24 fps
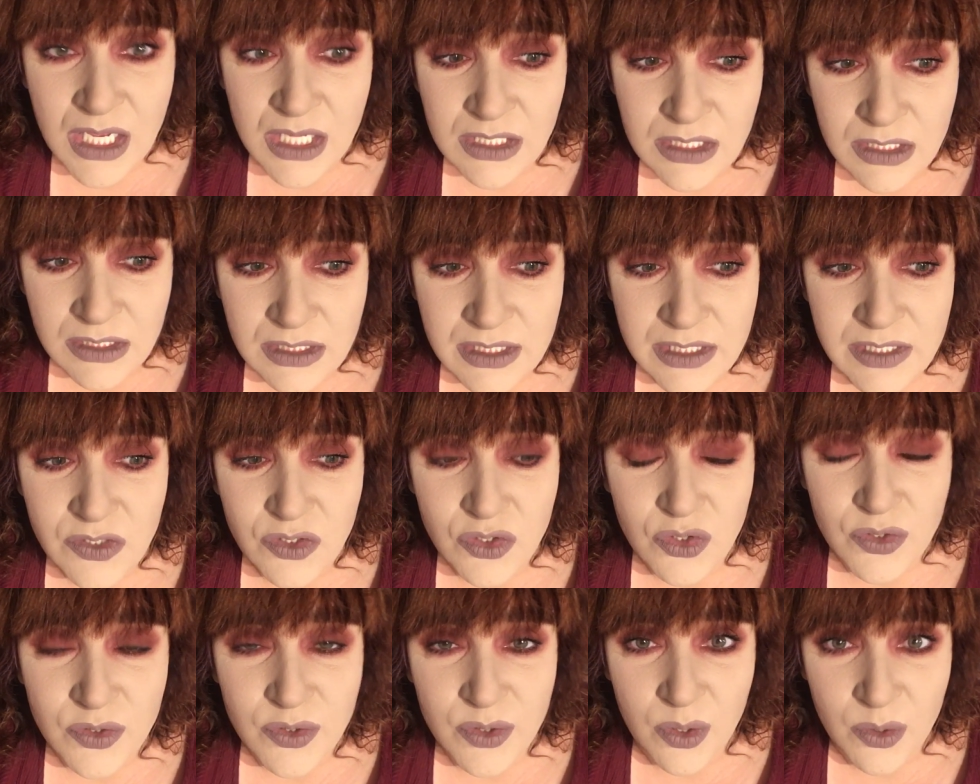The list
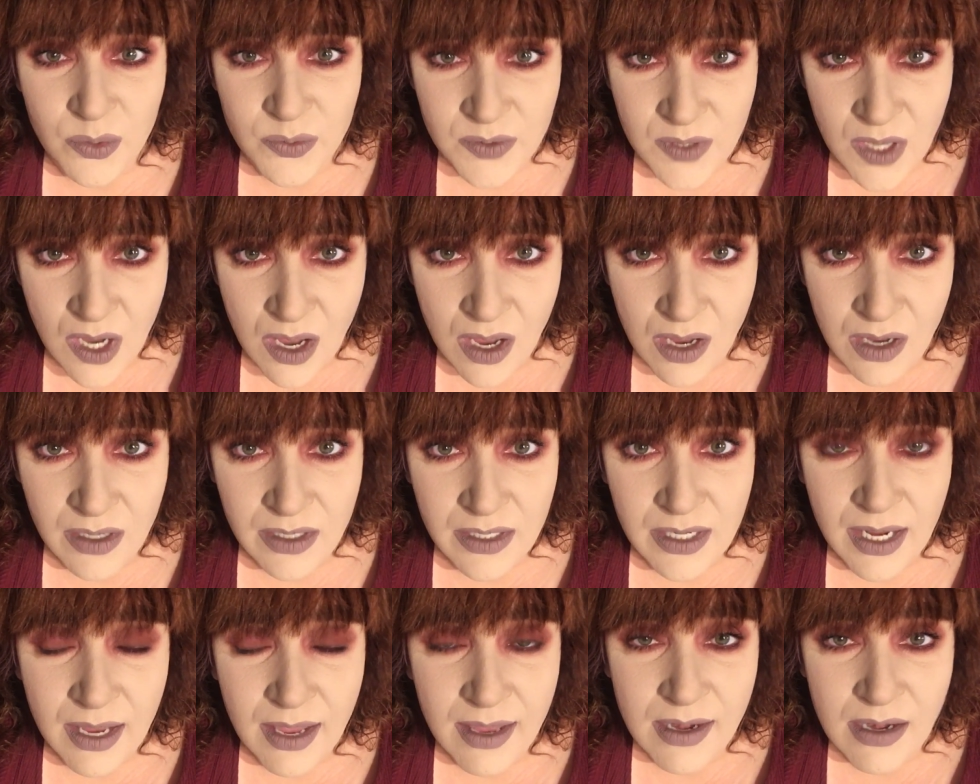just goes
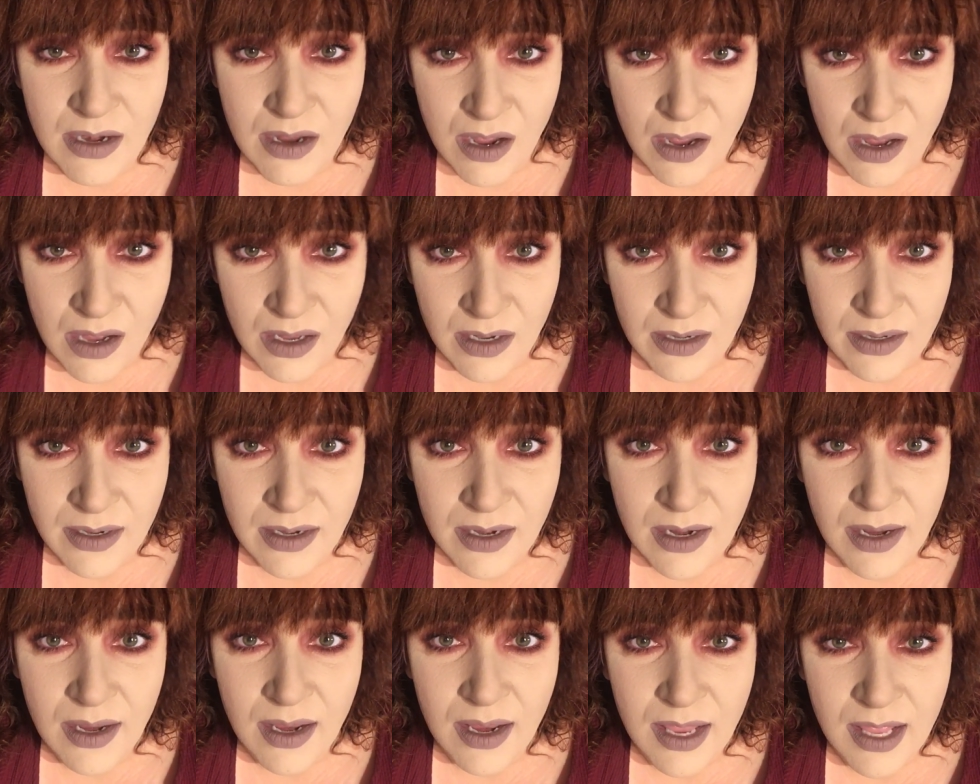on and on
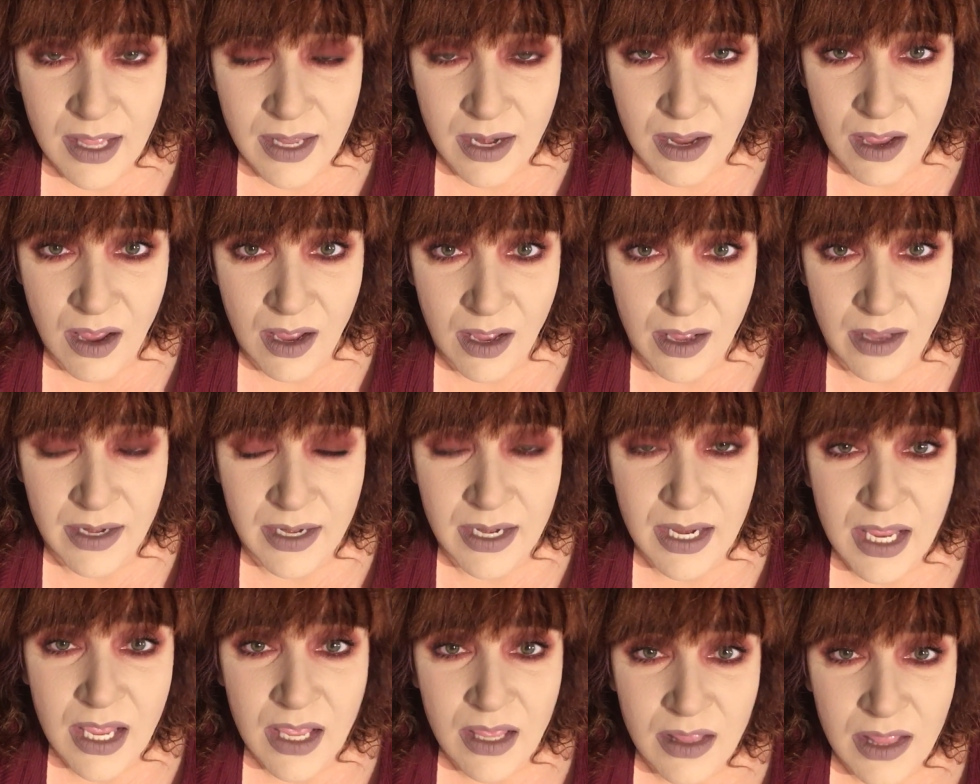and on.